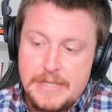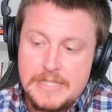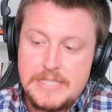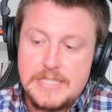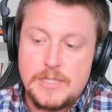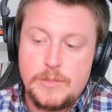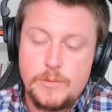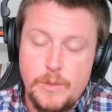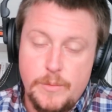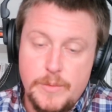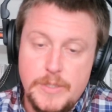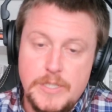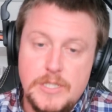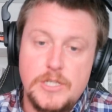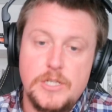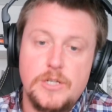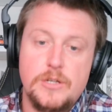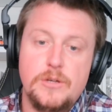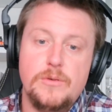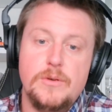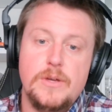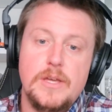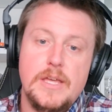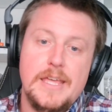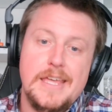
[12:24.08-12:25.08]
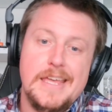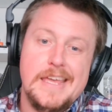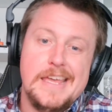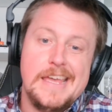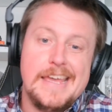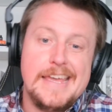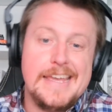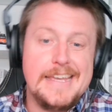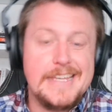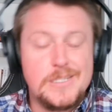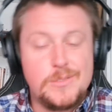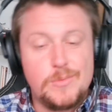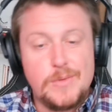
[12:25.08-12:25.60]
Basically, what we do
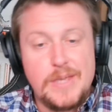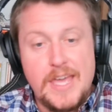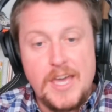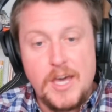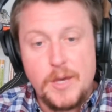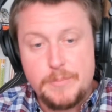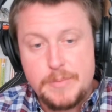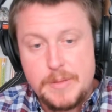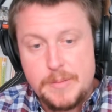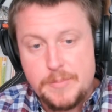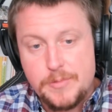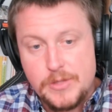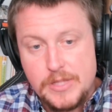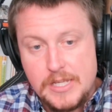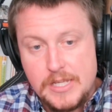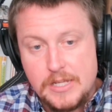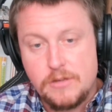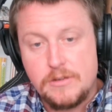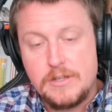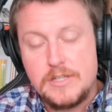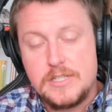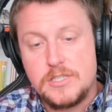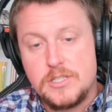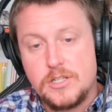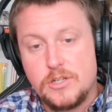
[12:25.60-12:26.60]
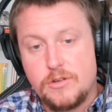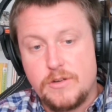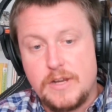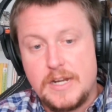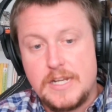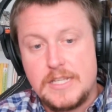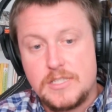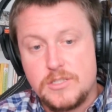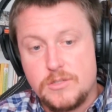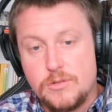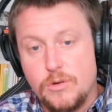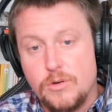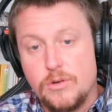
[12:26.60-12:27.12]
is we help people increase their
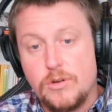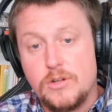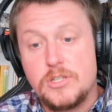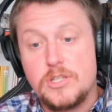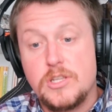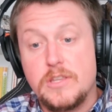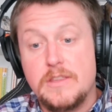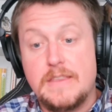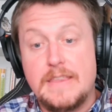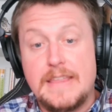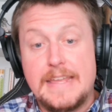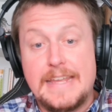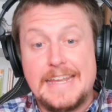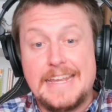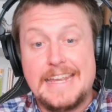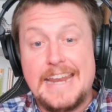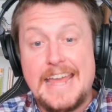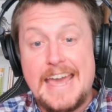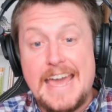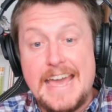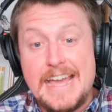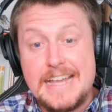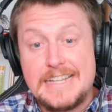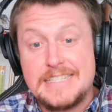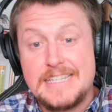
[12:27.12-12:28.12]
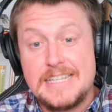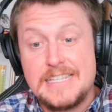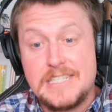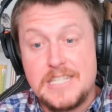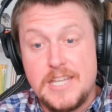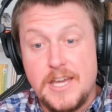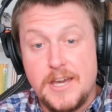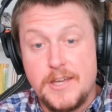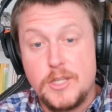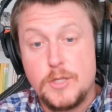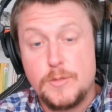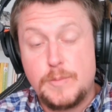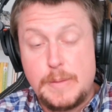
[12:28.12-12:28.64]
credit score so that they can get access
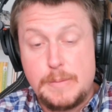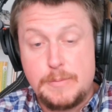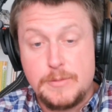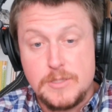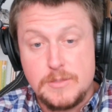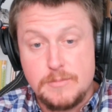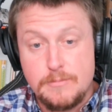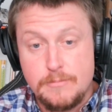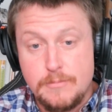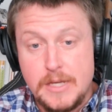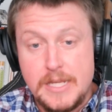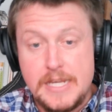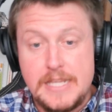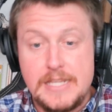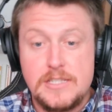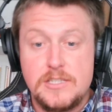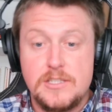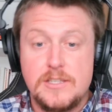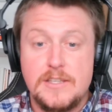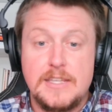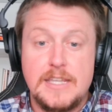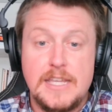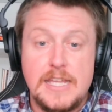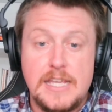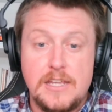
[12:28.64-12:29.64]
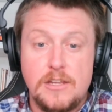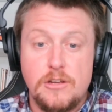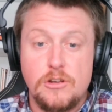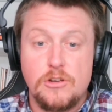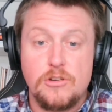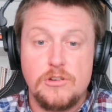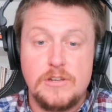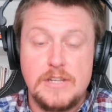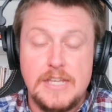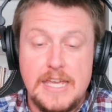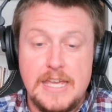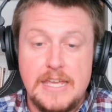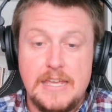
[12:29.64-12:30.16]
to other people's money so that they can
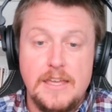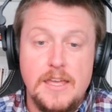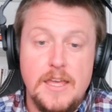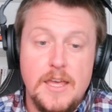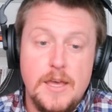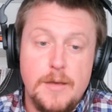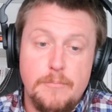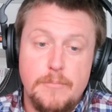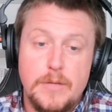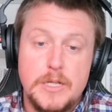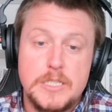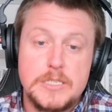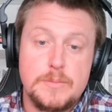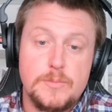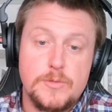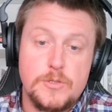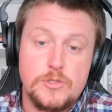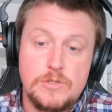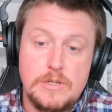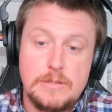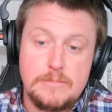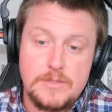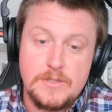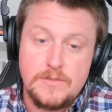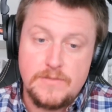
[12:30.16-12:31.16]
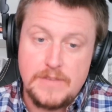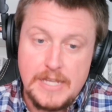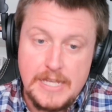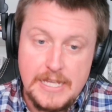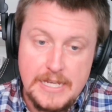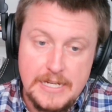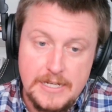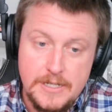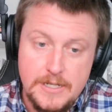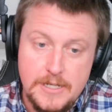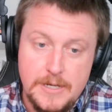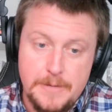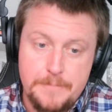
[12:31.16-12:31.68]
create multiple streams of
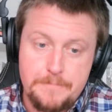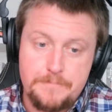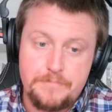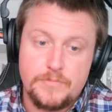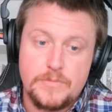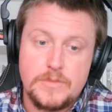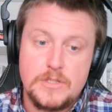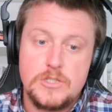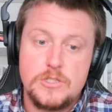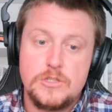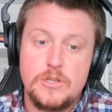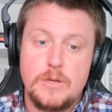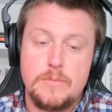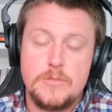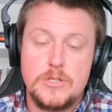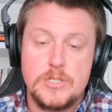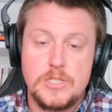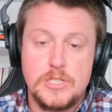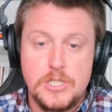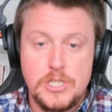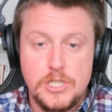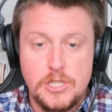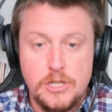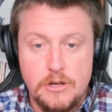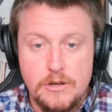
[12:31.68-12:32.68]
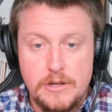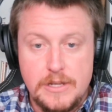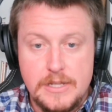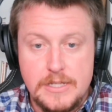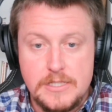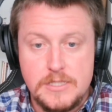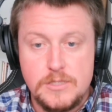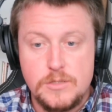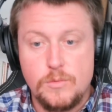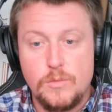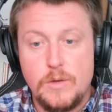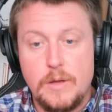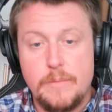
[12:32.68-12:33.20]
income. So I'm just
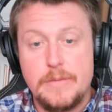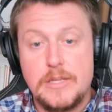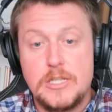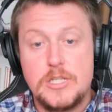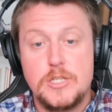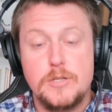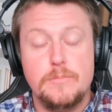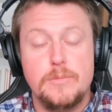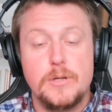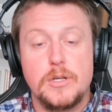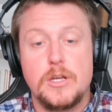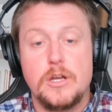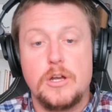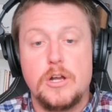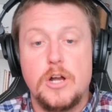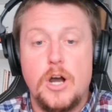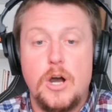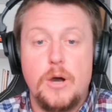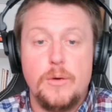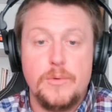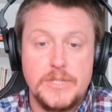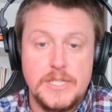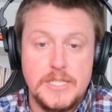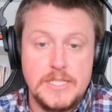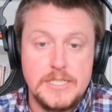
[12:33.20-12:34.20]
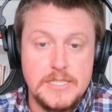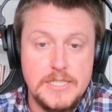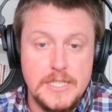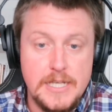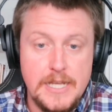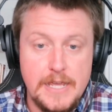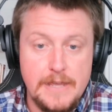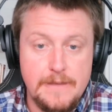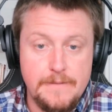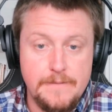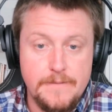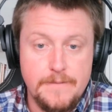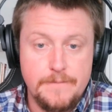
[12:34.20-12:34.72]
curious, what made you book a call with us
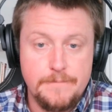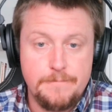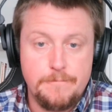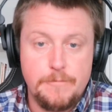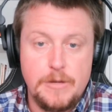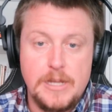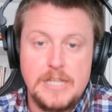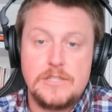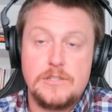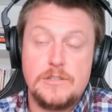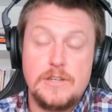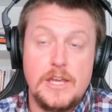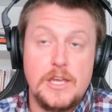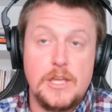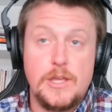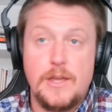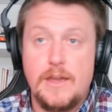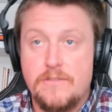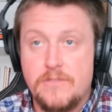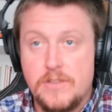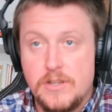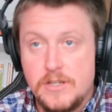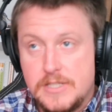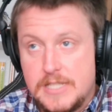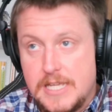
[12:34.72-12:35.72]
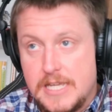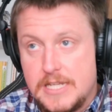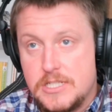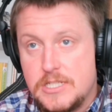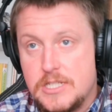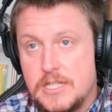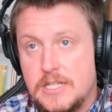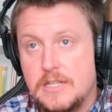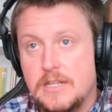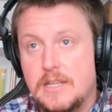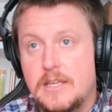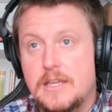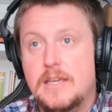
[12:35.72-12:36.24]
today? Right. So now you have their
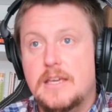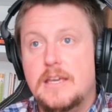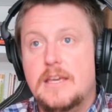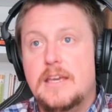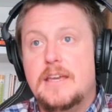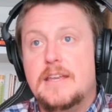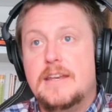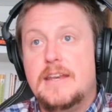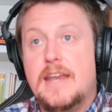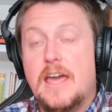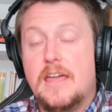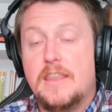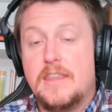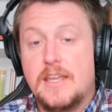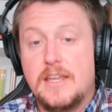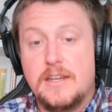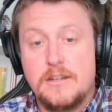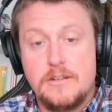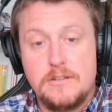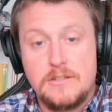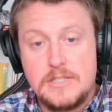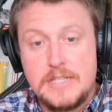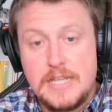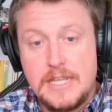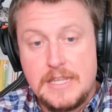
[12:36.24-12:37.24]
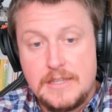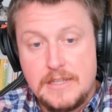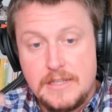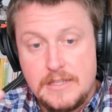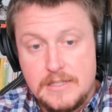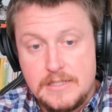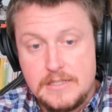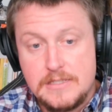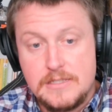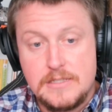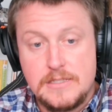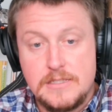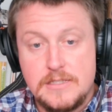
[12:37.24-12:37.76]
attention. Now they understand that
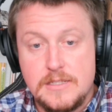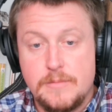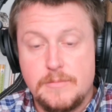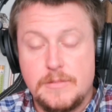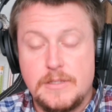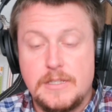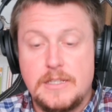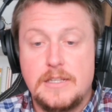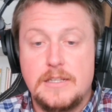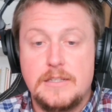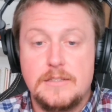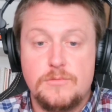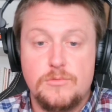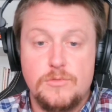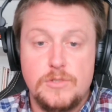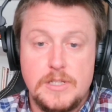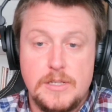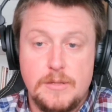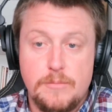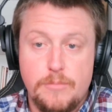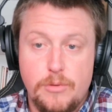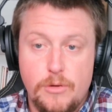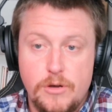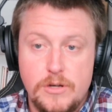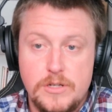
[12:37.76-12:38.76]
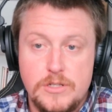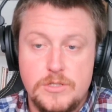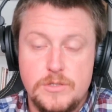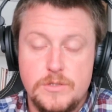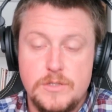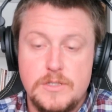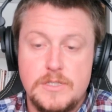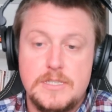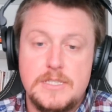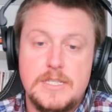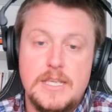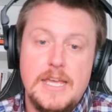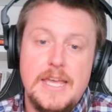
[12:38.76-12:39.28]
this is something that's really important to
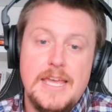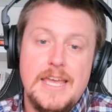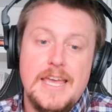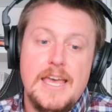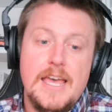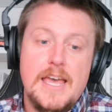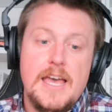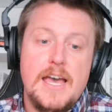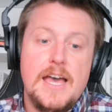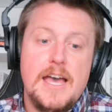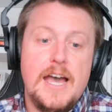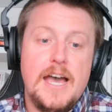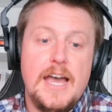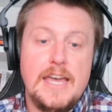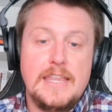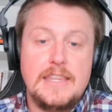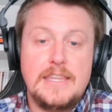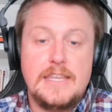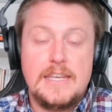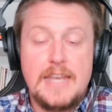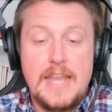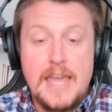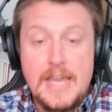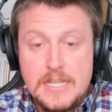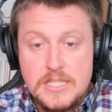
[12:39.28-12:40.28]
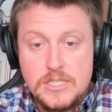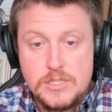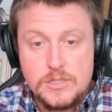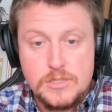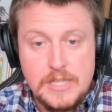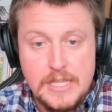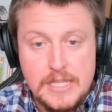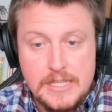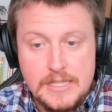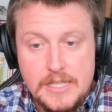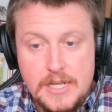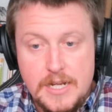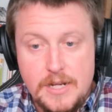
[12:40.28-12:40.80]
us. And the next
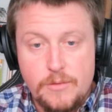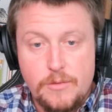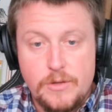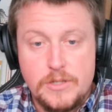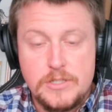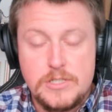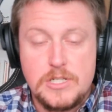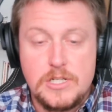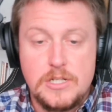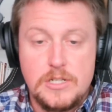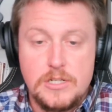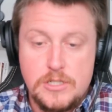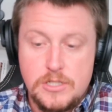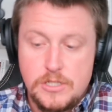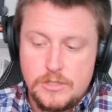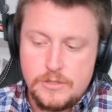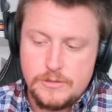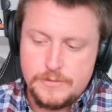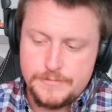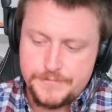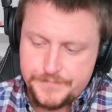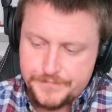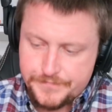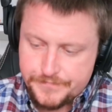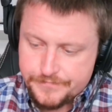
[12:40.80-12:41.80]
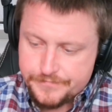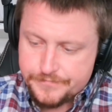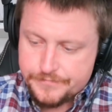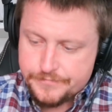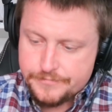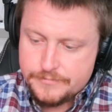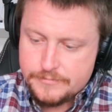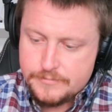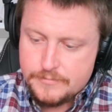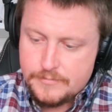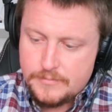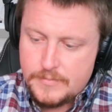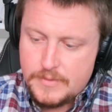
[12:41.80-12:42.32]
thing that I want you to do
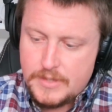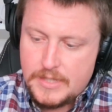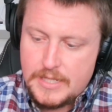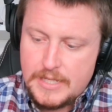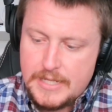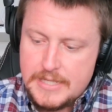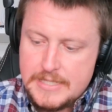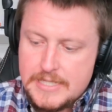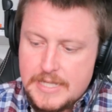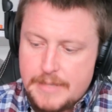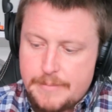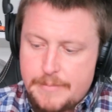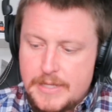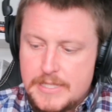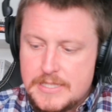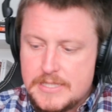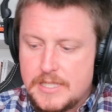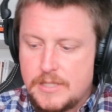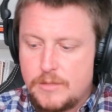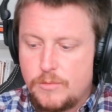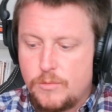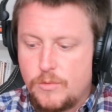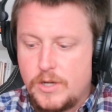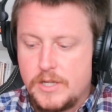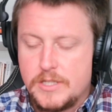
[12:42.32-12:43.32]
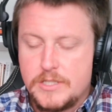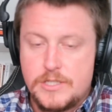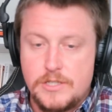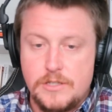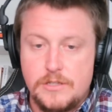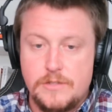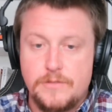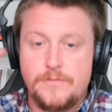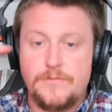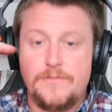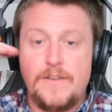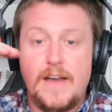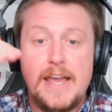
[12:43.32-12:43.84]
is I basically want you
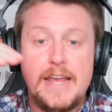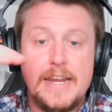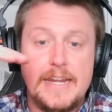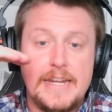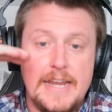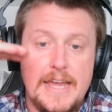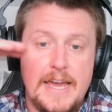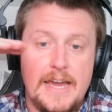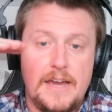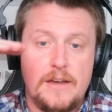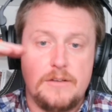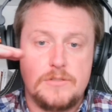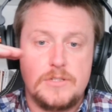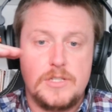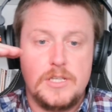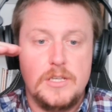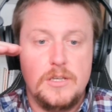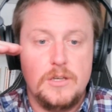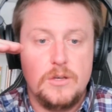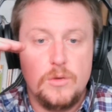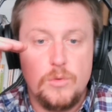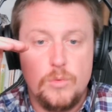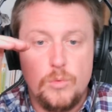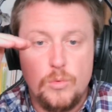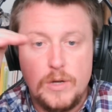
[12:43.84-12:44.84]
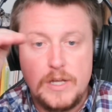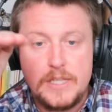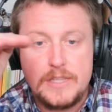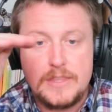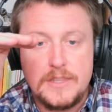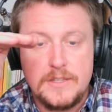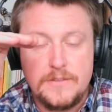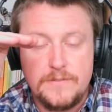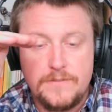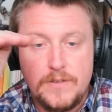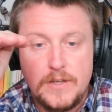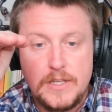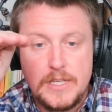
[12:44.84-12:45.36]
to find out what
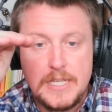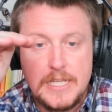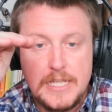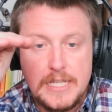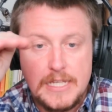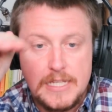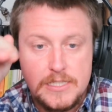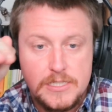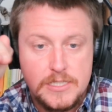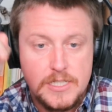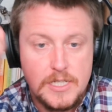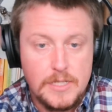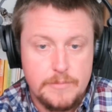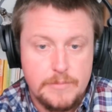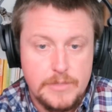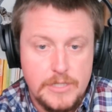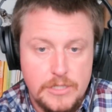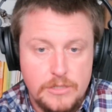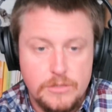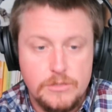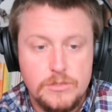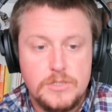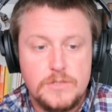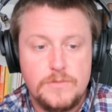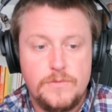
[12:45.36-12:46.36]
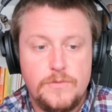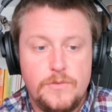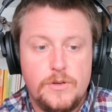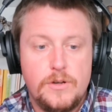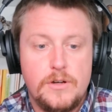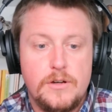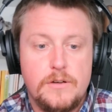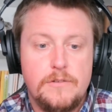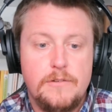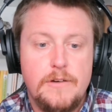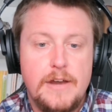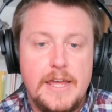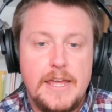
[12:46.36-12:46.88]
the funding is going to be used
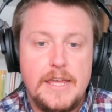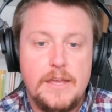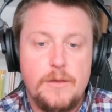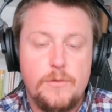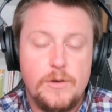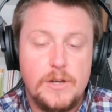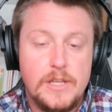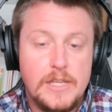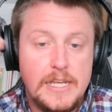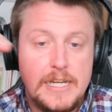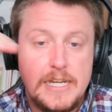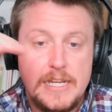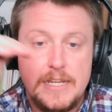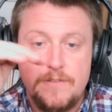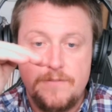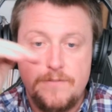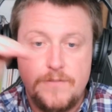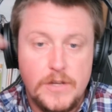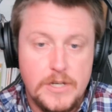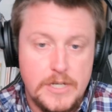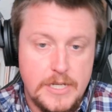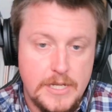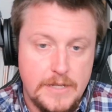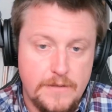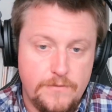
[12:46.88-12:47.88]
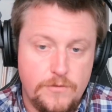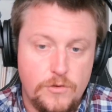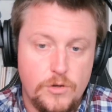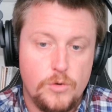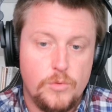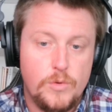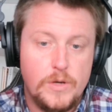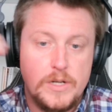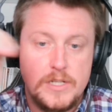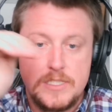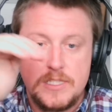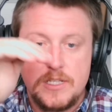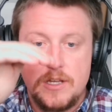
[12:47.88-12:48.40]
for. Right. What do they need funding for?
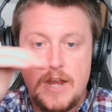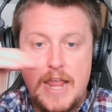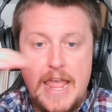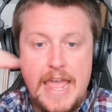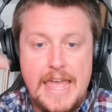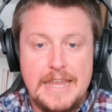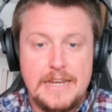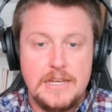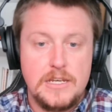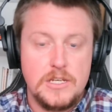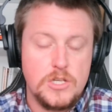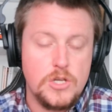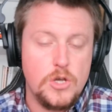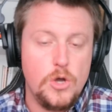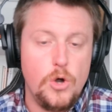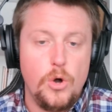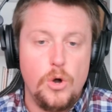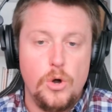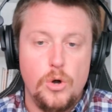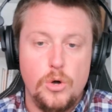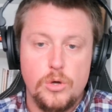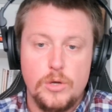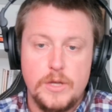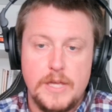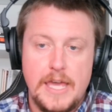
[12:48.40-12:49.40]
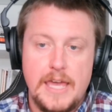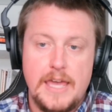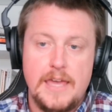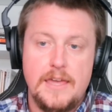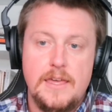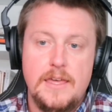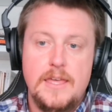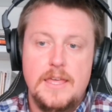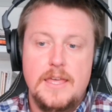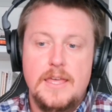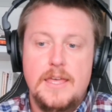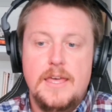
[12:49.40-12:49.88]
What is their end goal? Okay.